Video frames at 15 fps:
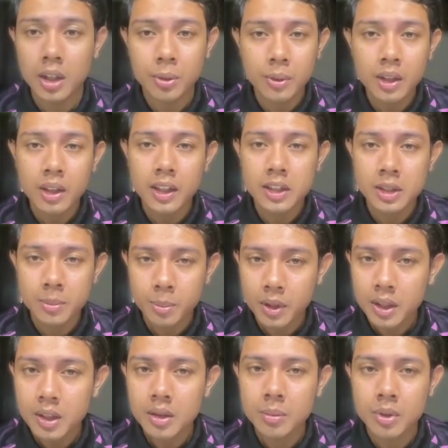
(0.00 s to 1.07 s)
will
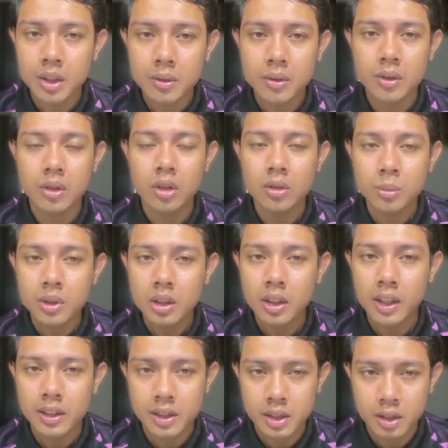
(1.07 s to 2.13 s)
explain about normal
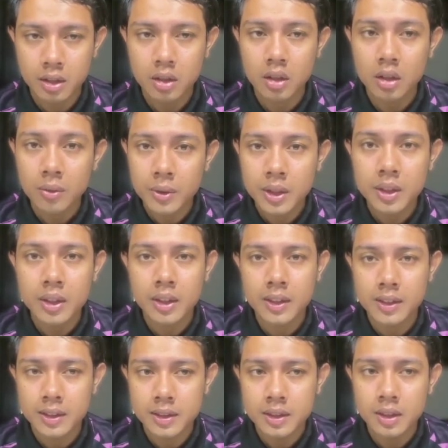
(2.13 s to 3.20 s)
action of the
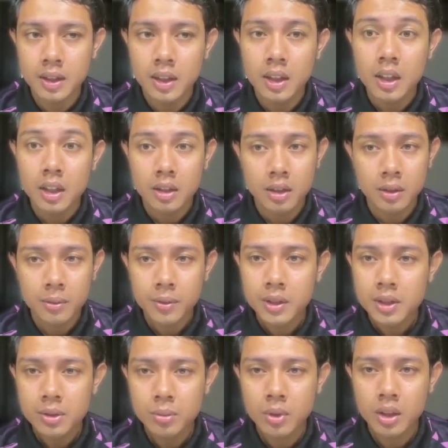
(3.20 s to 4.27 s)
ears. The
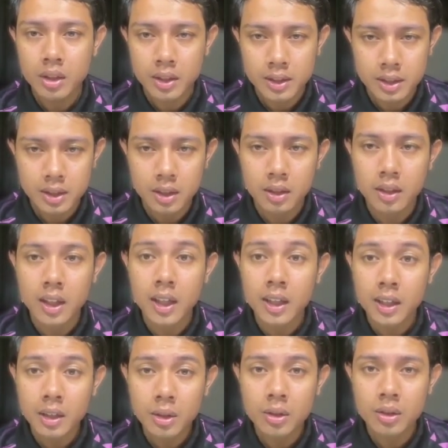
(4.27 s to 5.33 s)
first one is
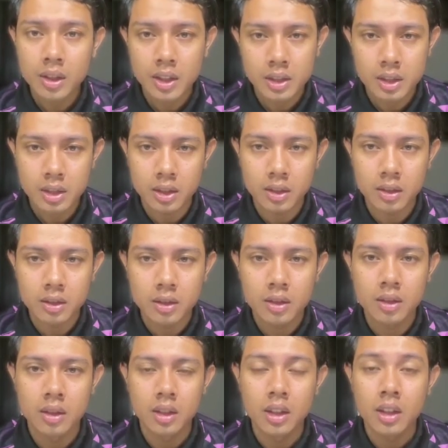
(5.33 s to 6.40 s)
air conduction.
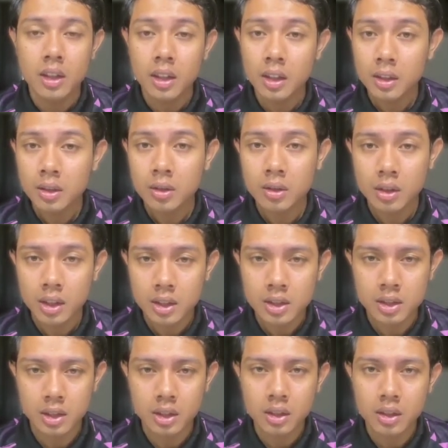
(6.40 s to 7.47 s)
Air
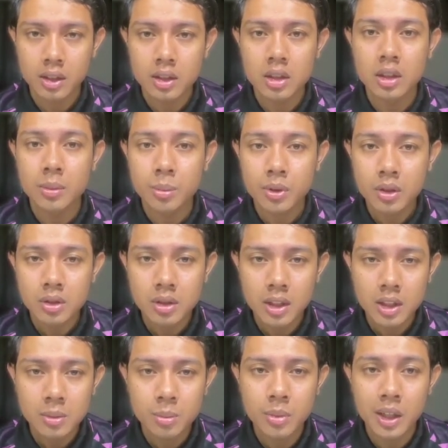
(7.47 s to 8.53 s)
conduction is the
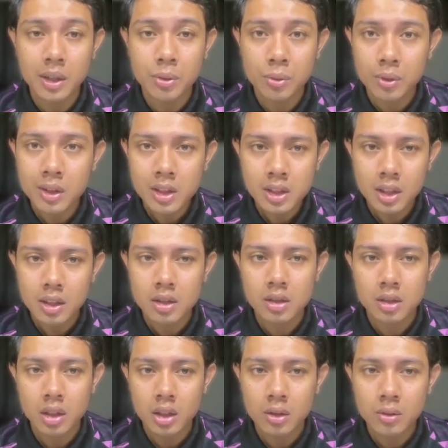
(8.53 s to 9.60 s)
process by which
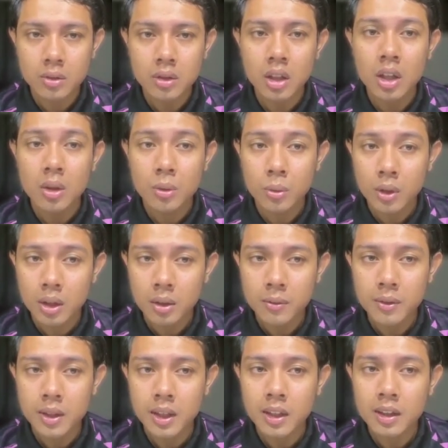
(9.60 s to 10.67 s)
sound waves
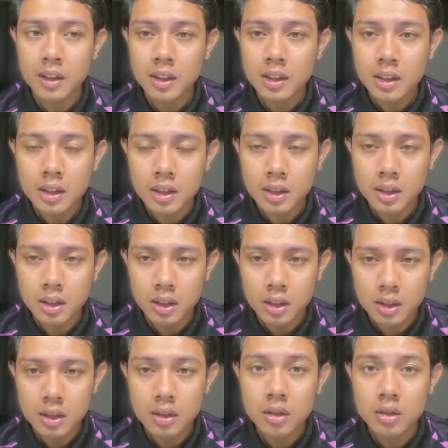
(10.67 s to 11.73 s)
enter the
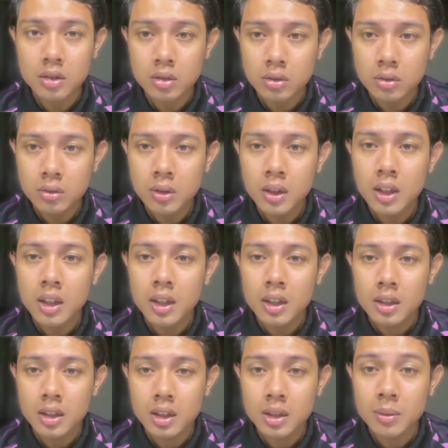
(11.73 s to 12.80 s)
ear through
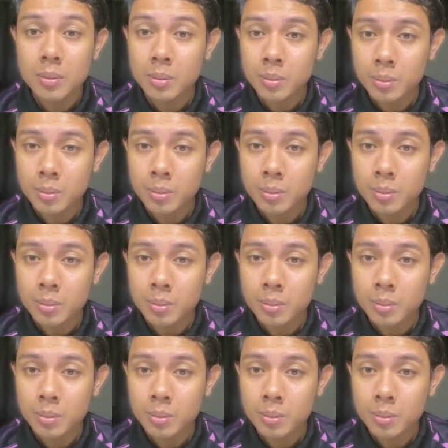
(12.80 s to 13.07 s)
the